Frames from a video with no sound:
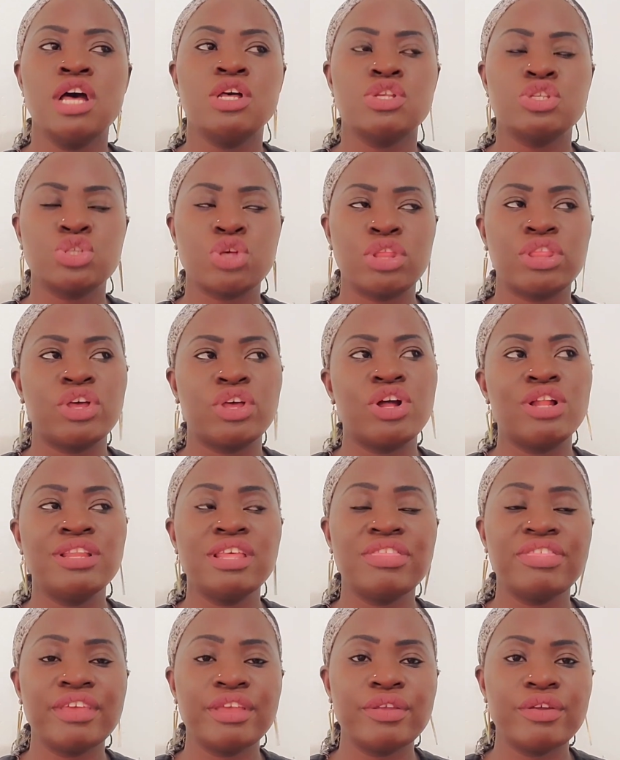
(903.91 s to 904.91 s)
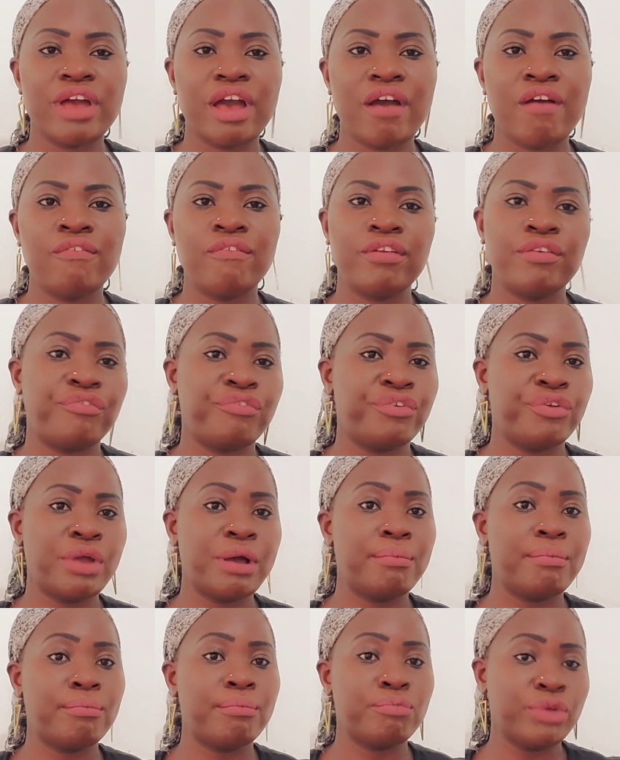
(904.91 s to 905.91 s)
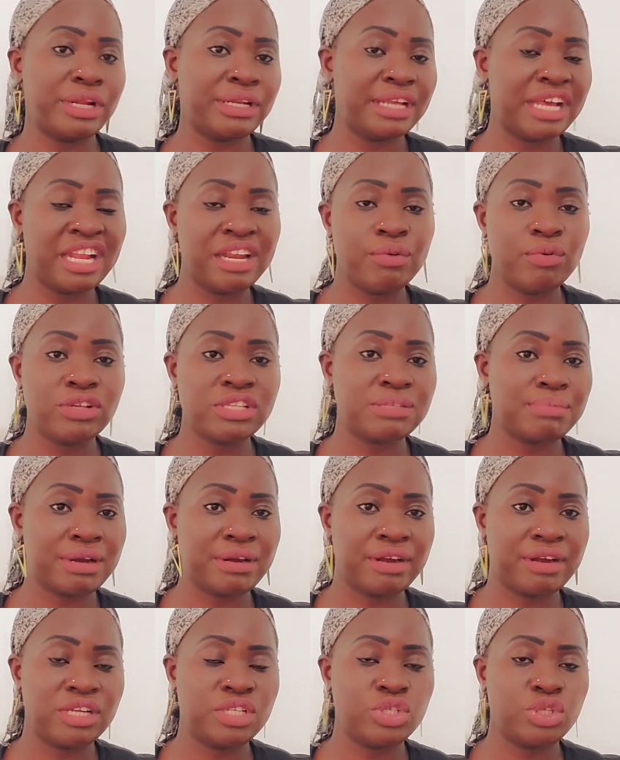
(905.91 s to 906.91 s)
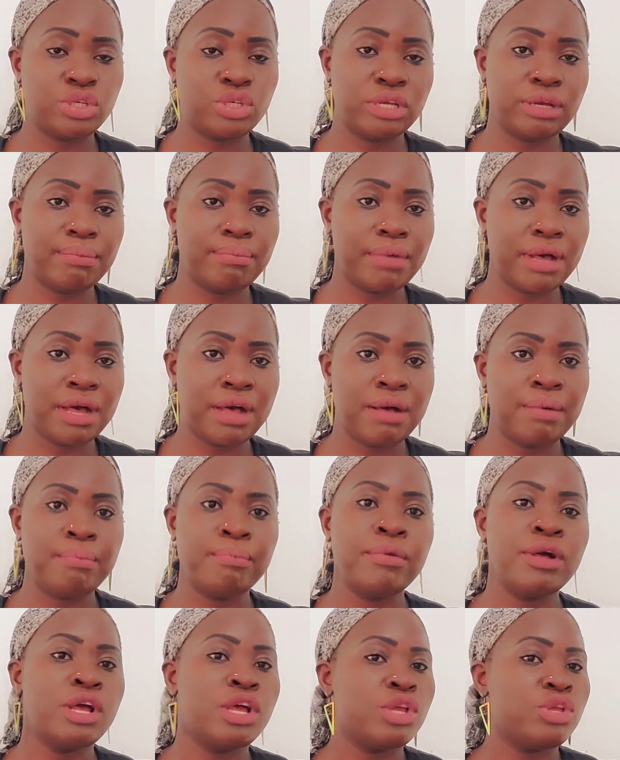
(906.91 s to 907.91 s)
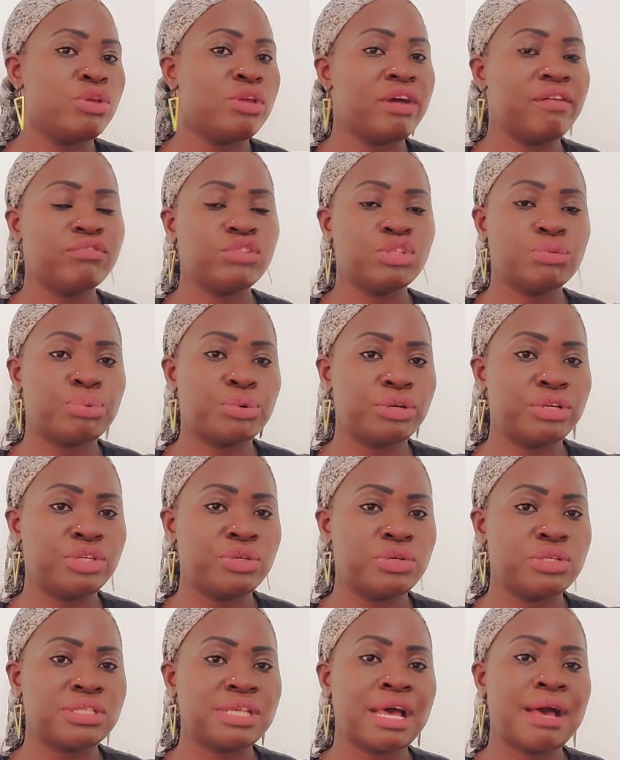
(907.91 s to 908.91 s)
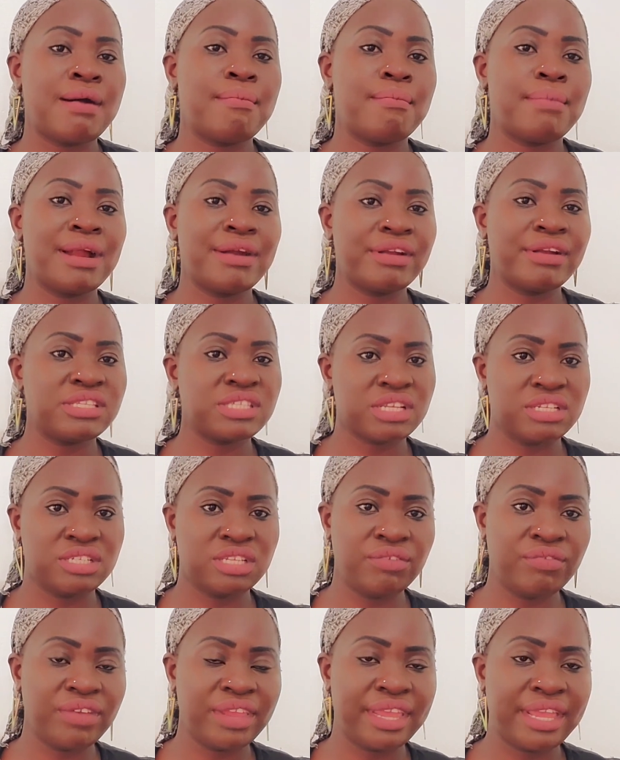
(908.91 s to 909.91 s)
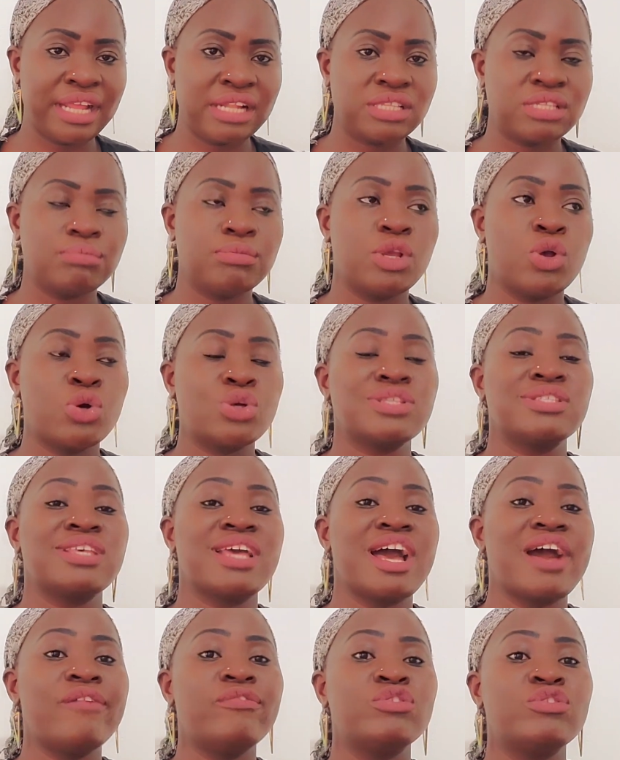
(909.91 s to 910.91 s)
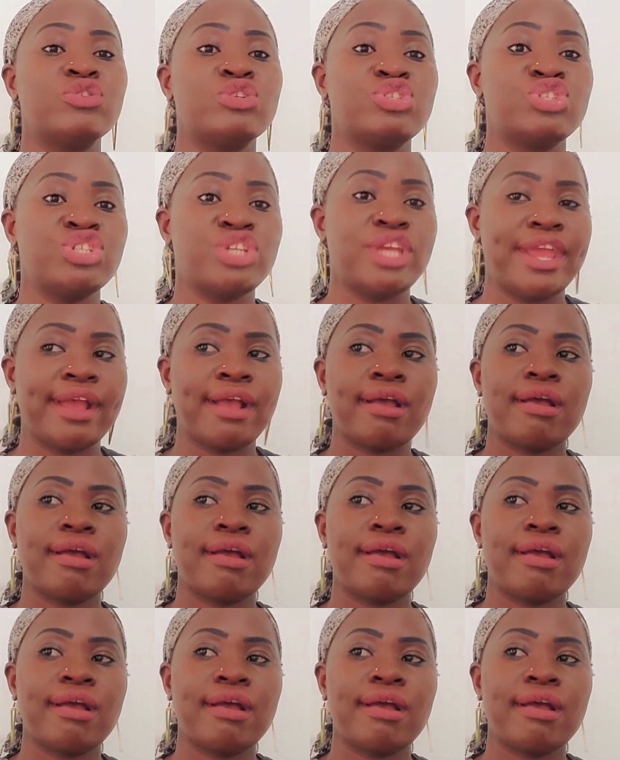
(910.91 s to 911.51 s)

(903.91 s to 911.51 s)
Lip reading: So the only thing you have, if your dad was married to your mom, you have to produce a marriage certificate, because they have to check